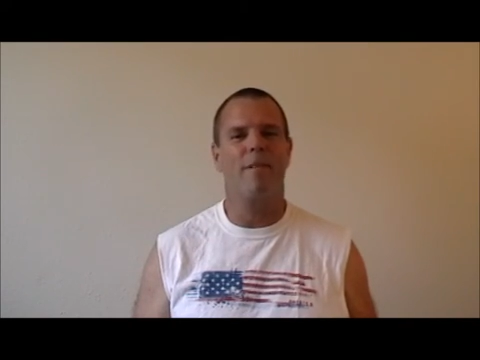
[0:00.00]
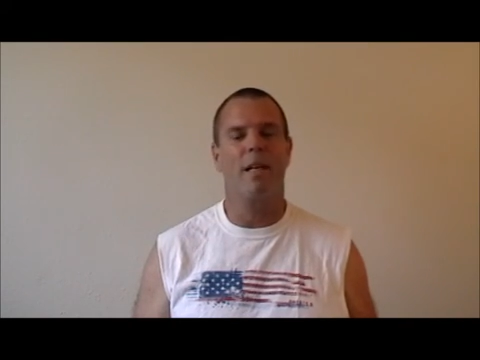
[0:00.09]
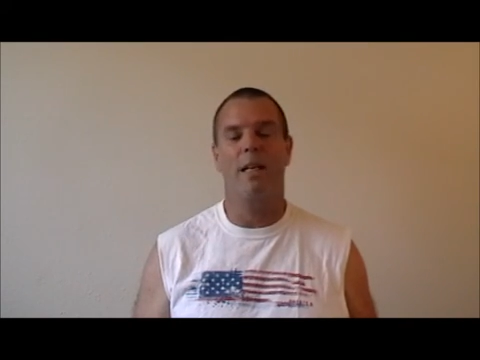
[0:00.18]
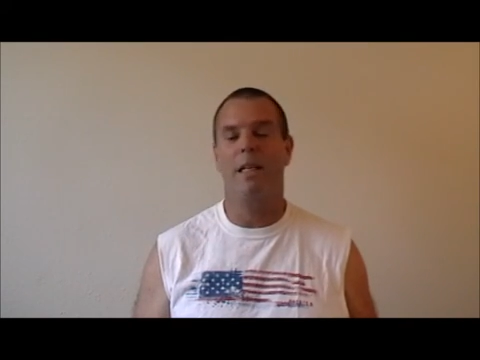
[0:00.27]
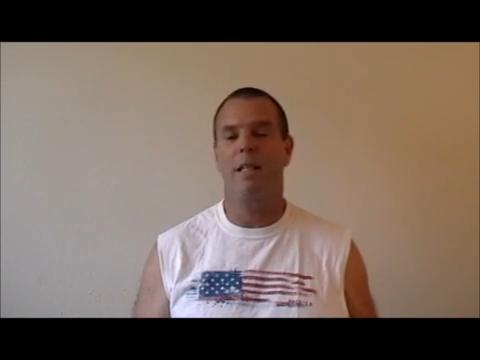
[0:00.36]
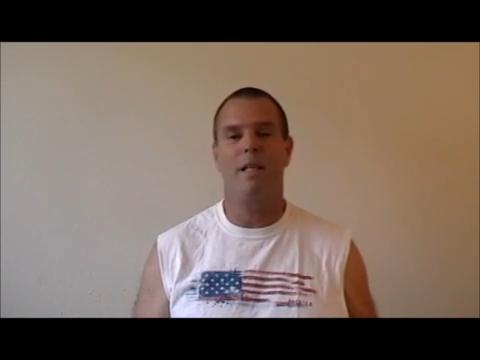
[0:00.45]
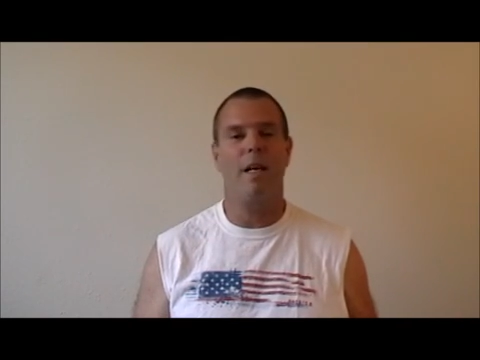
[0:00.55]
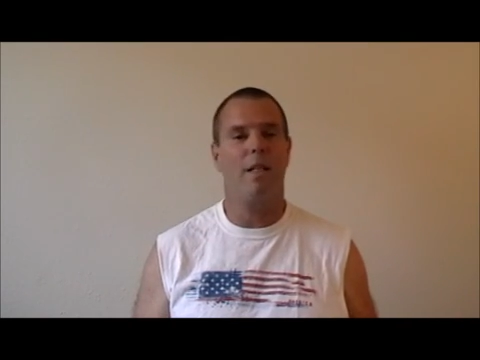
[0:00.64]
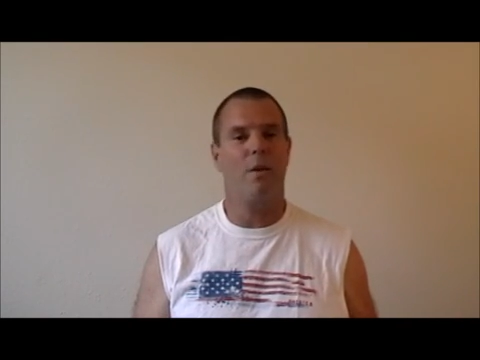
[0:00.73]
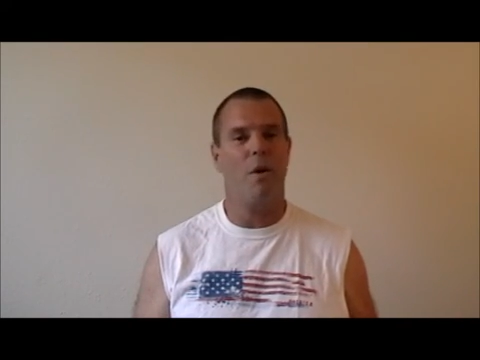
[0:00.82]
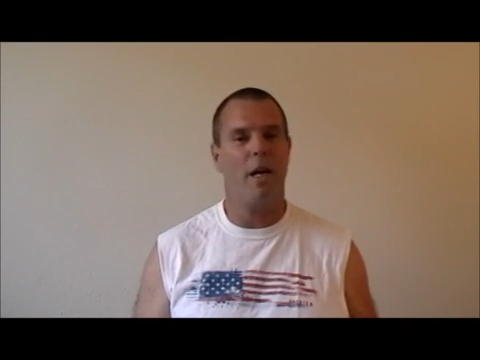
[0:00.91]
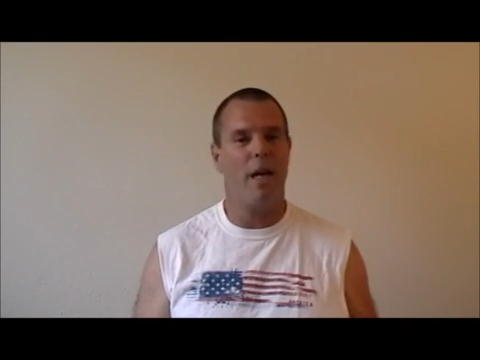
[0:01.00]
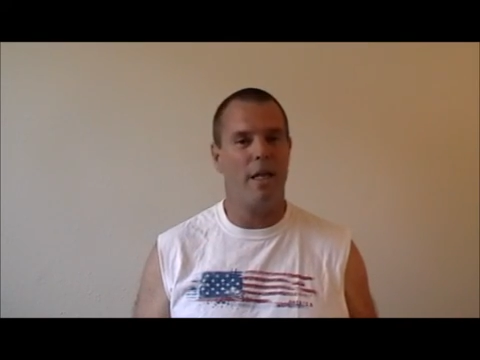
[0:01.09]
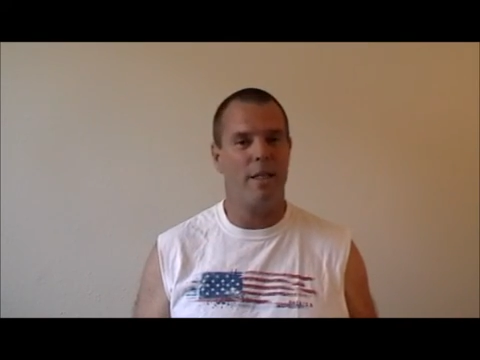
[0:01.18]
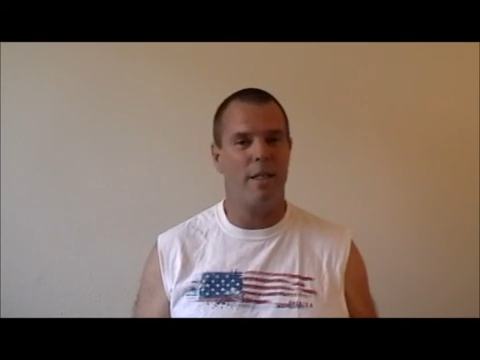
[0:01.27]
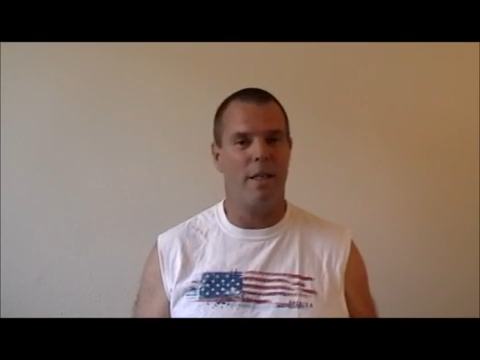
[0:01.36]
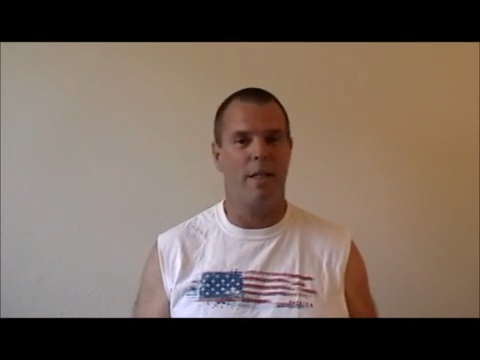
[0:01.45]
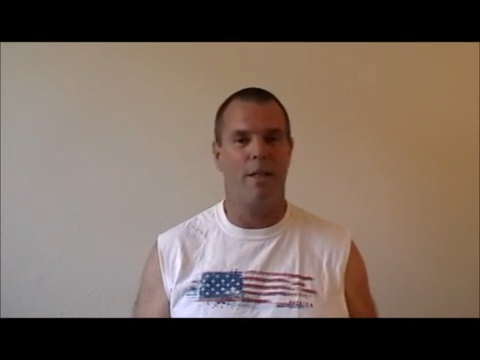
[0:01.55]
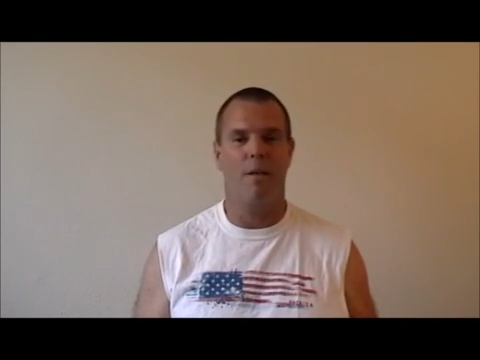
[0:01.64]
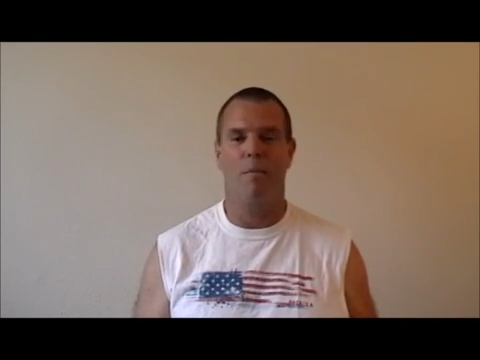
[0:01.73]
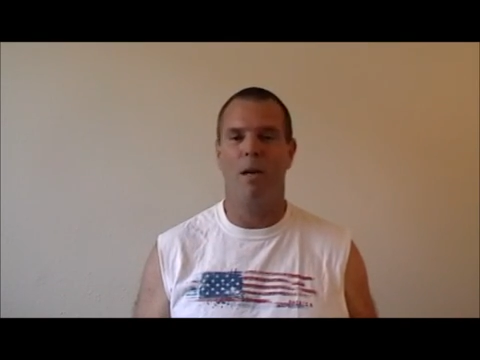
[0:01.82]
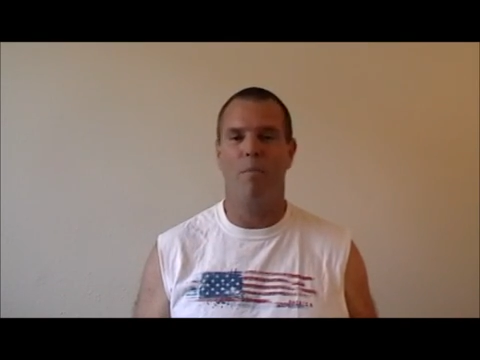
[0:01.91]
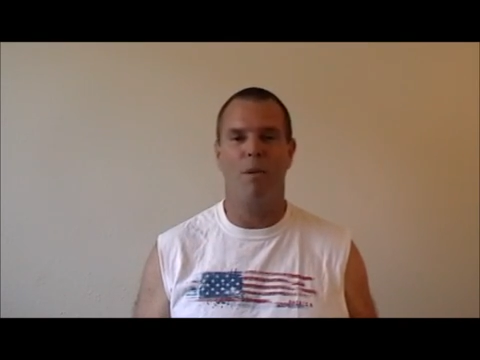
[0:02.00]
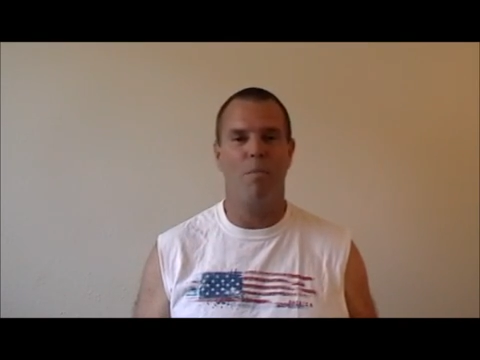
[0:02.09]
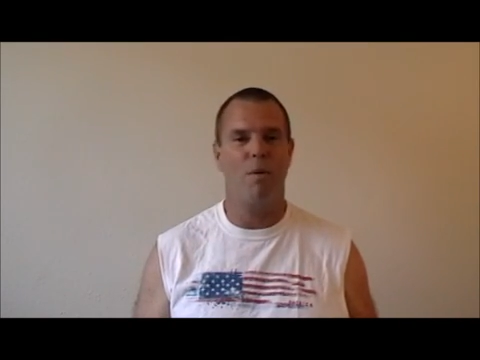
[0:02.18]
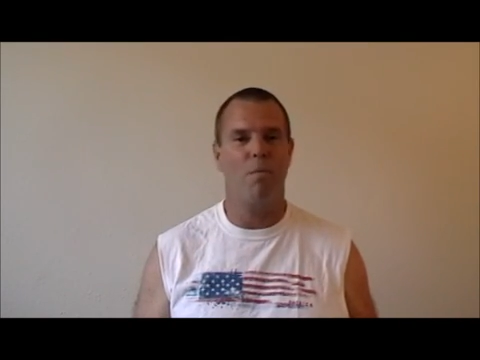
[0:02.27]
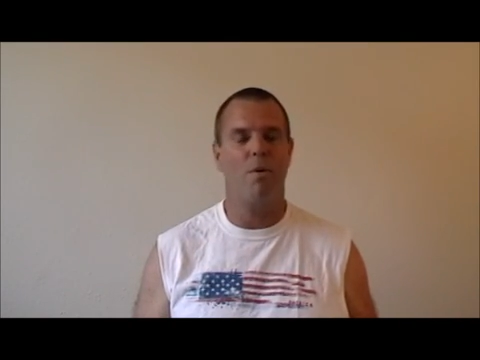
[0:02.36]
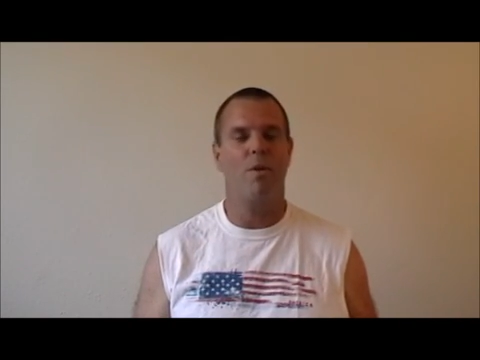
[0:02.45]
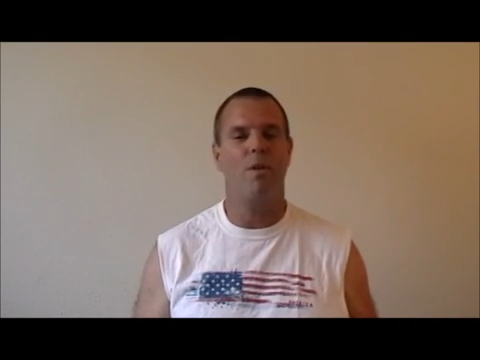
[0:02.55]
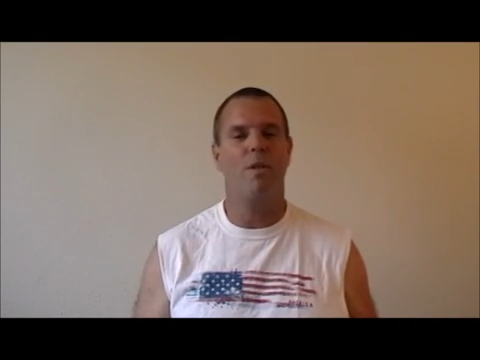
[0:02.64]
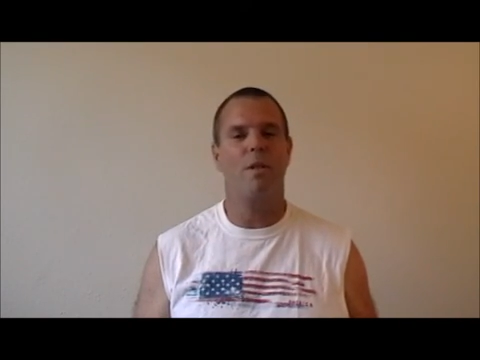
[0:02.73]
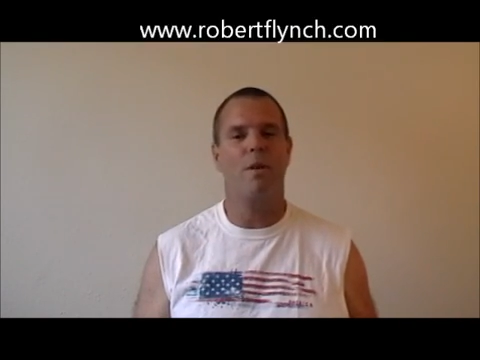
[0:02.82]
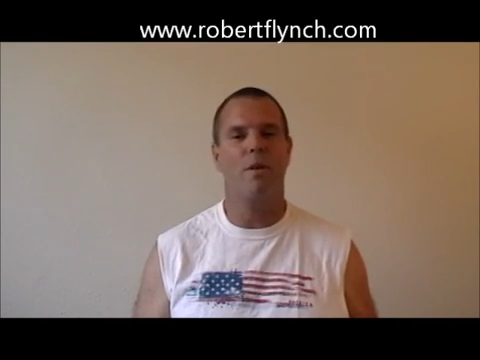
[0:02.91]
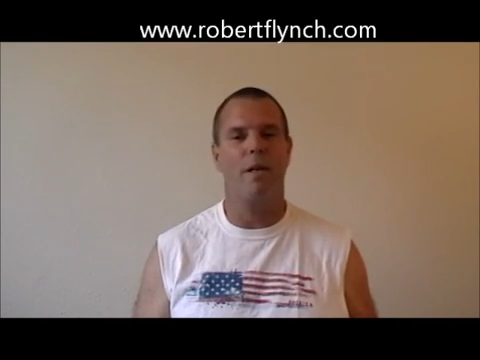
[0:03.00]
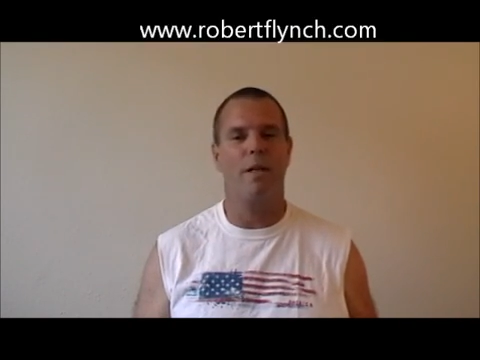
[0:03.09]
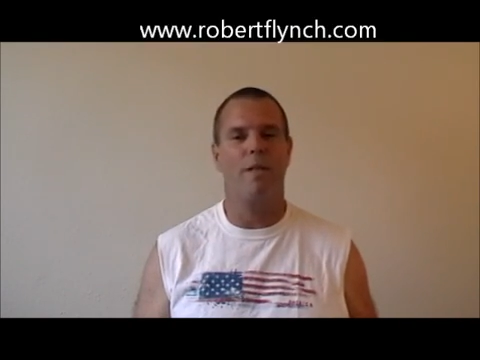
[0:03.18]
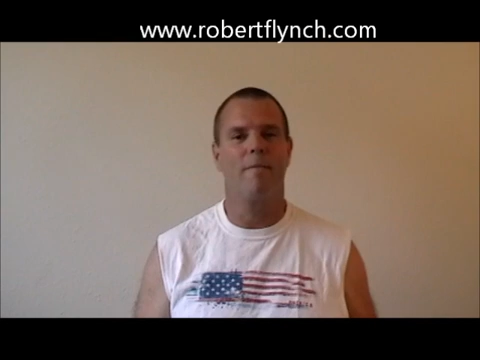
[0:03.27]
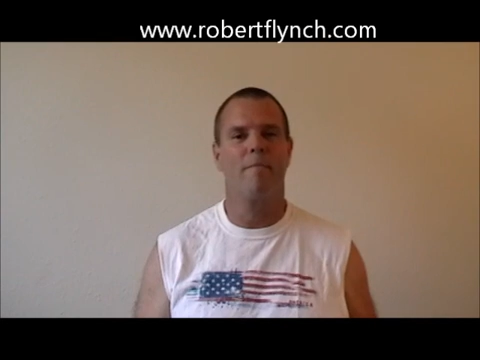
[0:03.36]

at least not the way I see it. There might be people who disagree.